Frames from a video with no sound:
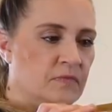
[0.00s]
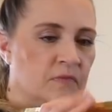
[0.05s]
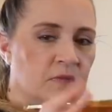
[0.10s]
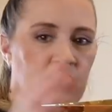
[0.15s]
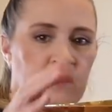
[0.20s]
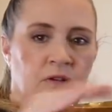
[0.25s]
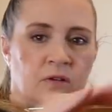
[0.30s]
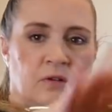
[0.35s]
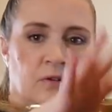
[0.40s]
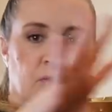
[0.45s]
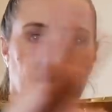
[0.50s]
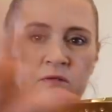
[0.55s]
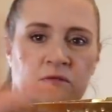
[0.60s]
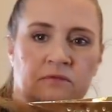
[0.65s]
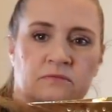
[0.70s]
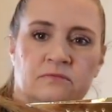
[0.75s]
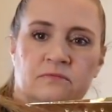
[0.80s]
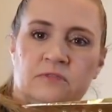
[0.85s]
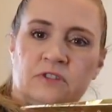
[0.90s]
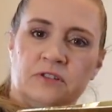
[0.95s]
then the whole
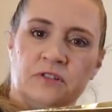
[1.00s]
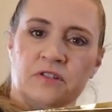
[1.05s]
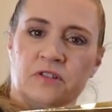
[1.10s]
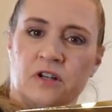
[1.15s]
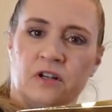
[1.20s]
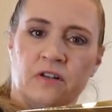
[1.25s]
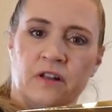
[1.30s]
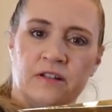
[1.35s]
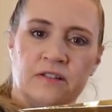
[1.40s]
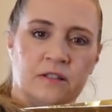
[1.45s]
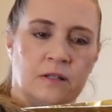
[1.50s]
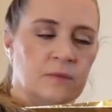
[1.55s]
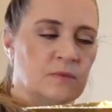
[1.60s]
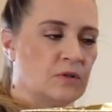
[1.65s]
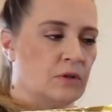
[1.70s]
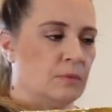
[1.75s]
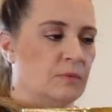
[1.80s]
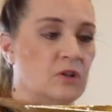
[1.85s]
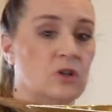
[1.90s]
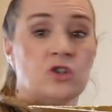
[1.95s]
little star lights up.
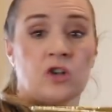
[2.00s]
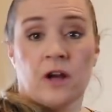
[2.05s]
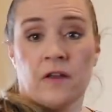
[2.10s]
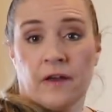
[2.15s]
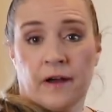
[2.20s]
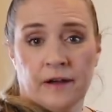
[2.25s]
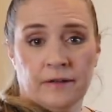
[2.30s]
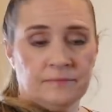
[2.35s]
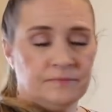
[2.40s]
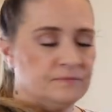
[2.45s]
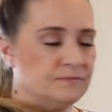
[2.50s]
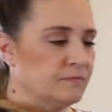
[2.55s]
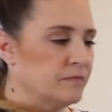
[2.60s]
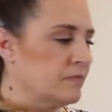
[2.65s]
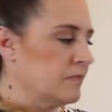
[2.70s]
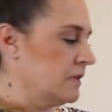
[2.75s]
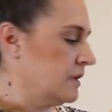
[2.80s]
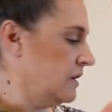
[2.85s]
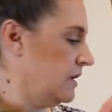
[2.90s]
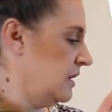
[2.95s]
So I'm gonna try that.
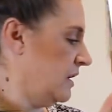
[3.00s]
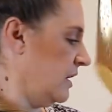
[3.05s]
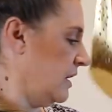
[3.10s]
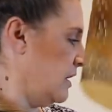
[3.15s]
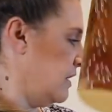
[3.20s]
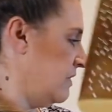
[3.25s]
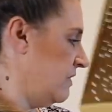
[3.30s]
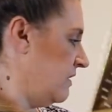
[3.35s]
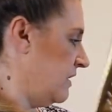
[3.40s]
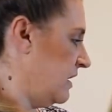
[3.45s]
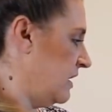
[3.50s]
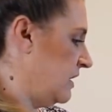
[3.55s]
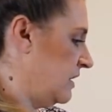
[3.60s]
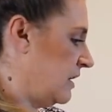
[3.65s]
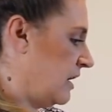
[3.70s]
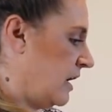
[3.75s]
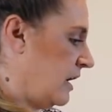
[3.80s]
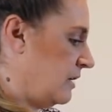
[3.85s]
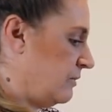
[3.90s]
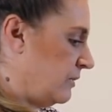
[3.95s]
And
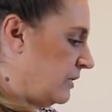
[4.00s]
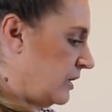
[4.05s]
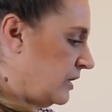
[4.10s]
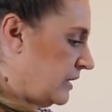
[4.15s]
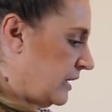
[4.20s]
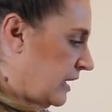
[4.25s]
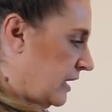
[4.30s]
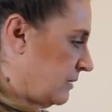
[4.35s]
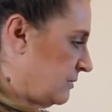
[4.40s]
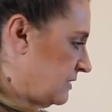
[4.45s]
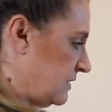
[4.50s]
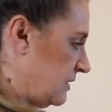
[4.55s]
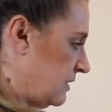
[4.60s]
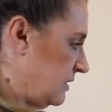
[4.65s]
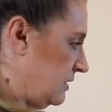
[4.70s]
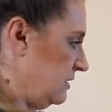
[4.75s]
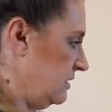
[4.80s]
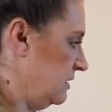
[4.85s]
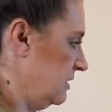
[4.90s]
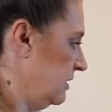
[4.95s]
then I went on
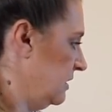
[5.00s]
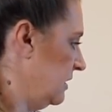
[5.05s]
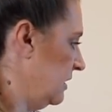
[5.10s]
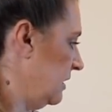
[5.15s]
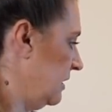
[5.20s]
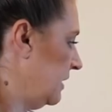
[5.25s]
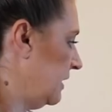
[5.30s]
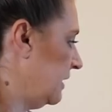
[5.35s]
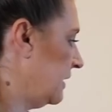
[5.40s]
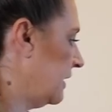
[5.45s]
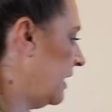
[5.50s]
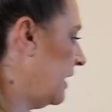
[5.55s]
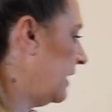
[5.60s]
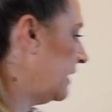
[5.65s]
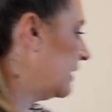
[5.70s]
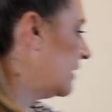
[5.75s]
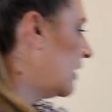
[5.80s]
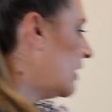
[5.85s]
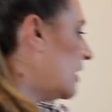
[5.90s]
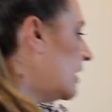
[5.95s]
Amazon and
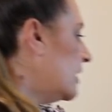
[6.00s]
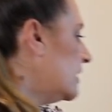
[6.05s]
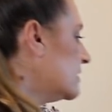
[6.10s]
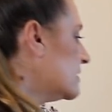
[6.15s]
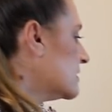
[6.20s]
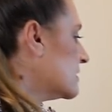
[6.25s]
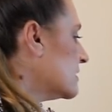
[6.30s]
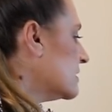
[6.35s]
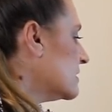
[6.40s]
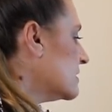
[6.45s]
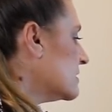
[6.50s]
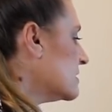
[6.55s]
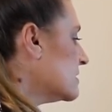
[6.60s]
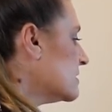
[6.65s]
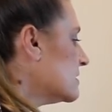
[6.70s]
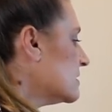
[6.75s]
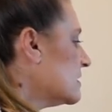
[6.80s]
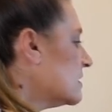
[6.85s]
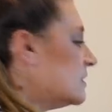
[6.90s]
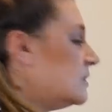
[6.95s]
I got
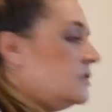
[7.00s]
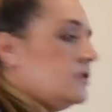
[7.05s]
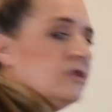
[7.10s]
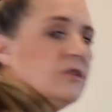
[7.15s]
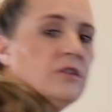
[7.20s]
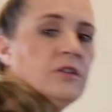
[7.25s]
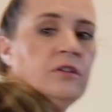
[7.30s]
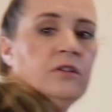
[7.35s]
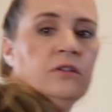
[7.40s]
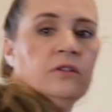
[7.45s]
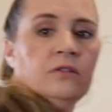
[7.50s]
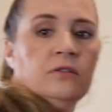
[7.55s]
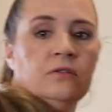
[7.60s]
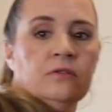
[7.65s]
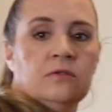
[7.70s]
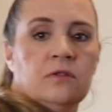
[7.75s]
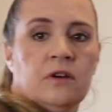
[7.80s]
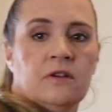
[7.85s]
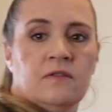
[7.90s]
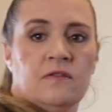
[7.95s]

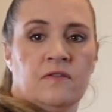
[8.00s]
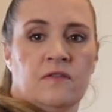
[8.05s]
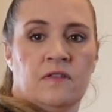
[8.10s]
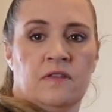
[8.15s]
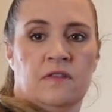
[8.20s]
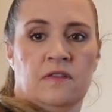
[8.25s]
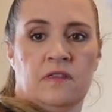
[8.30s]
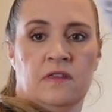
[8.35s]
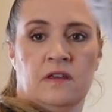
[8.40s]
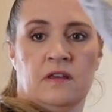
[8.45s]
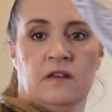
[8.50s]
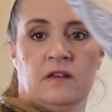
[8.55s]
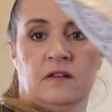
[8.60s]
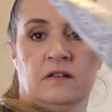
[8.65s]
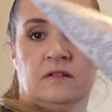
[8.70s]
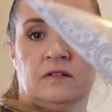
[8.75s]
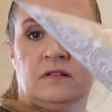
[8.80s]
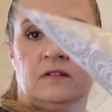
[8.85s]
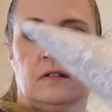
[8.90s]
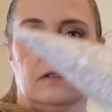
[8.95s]
two of
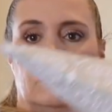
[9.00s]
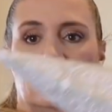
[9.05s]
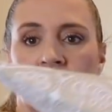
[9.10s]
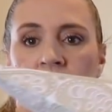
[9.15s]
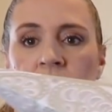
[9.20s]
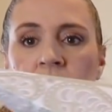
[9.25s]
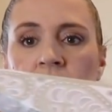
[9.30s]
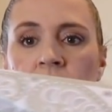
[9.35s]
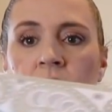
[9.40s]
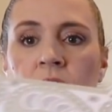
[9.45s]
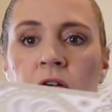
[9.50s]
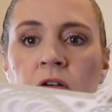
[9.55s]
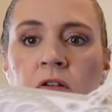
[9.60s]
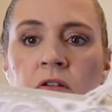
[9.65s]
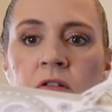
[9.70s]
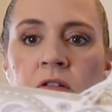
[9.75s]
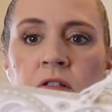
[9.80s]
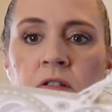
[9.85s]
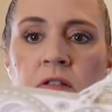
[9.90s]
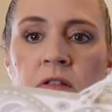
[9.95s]
these
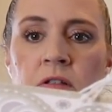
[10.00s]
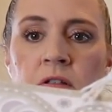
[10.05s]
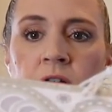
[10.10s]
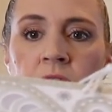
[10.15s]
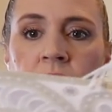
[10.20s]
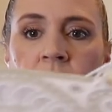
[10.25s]
stars,